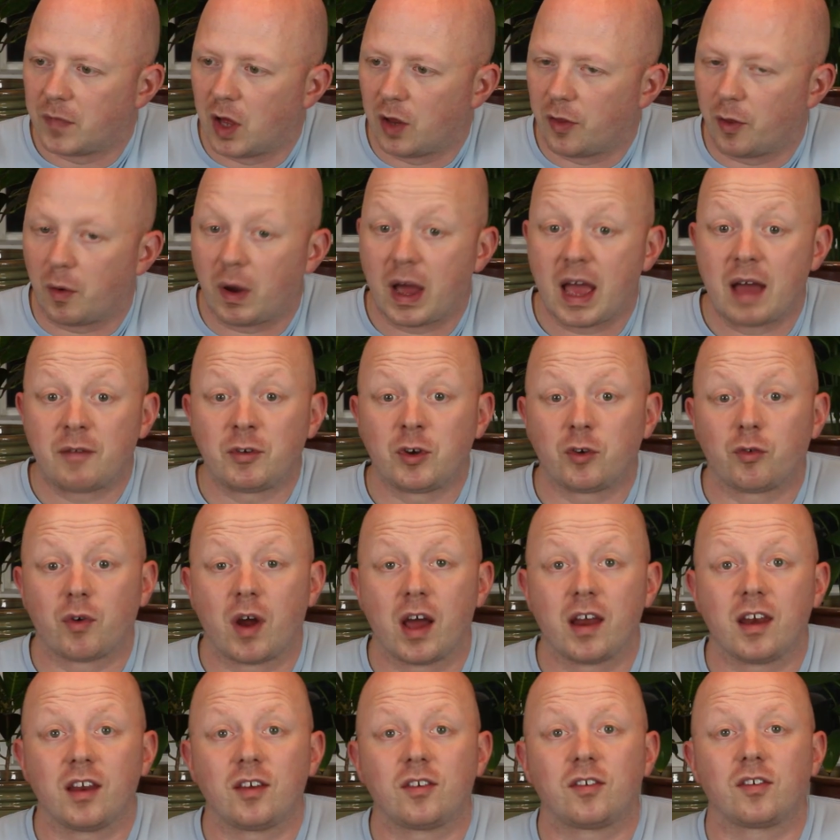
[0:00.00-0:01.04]
Although I haven't
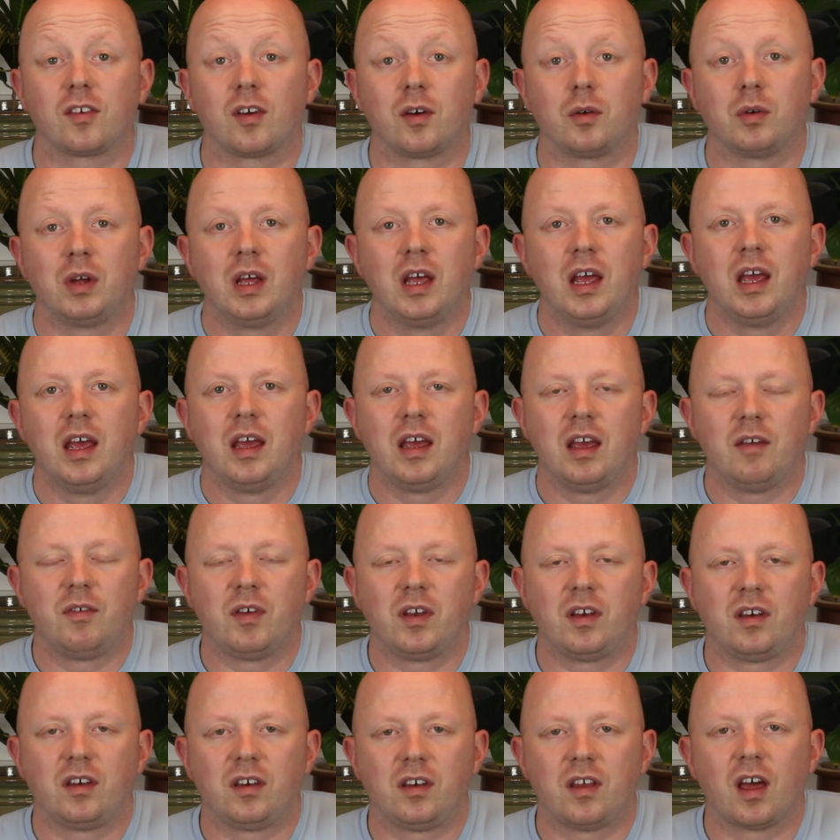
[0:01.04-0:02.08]
tried it, so if
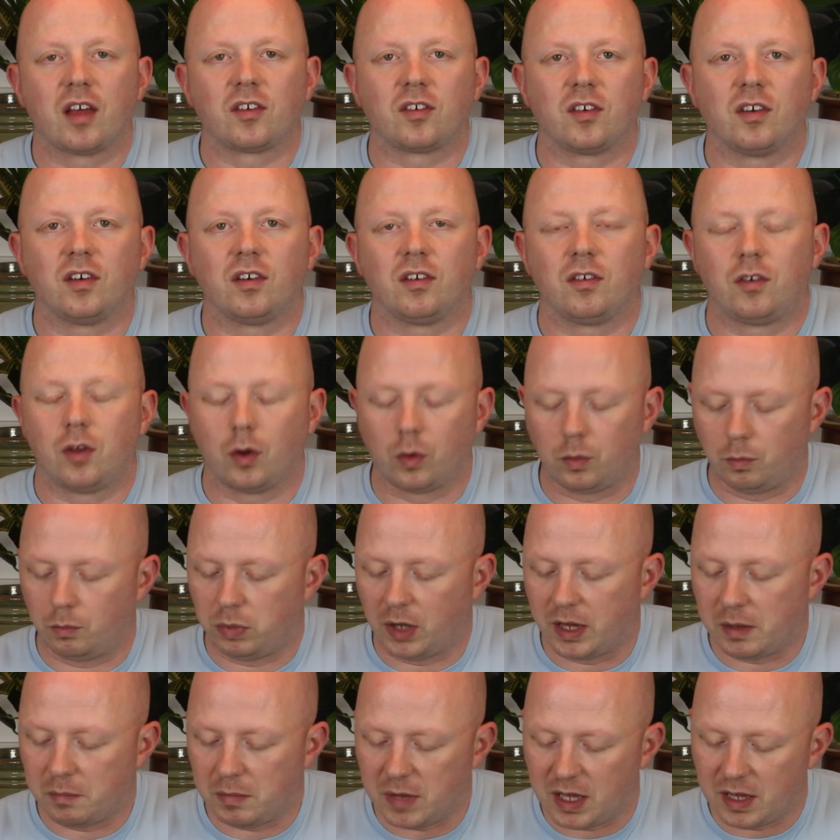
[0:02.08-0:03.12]
it doesn't, don't
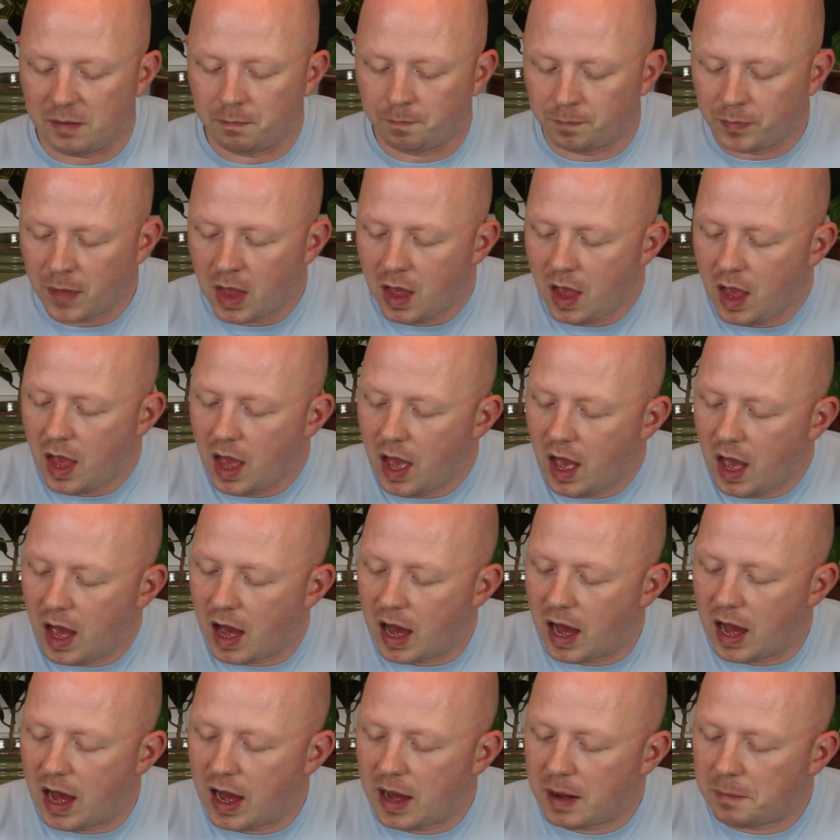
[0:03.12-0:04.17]
blame me.
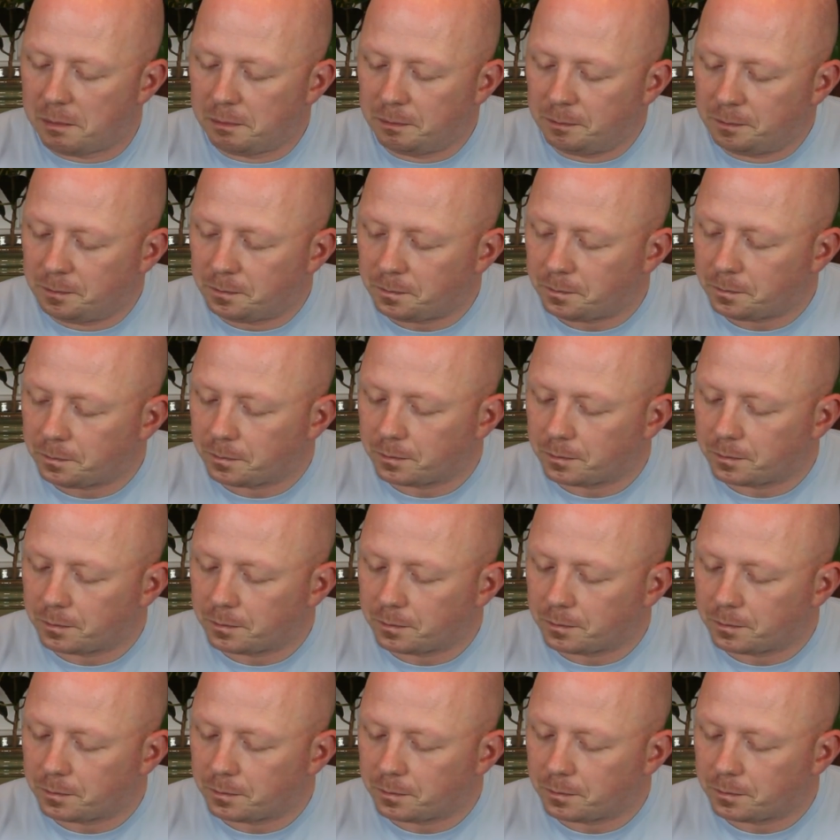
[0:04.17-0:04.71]
Um,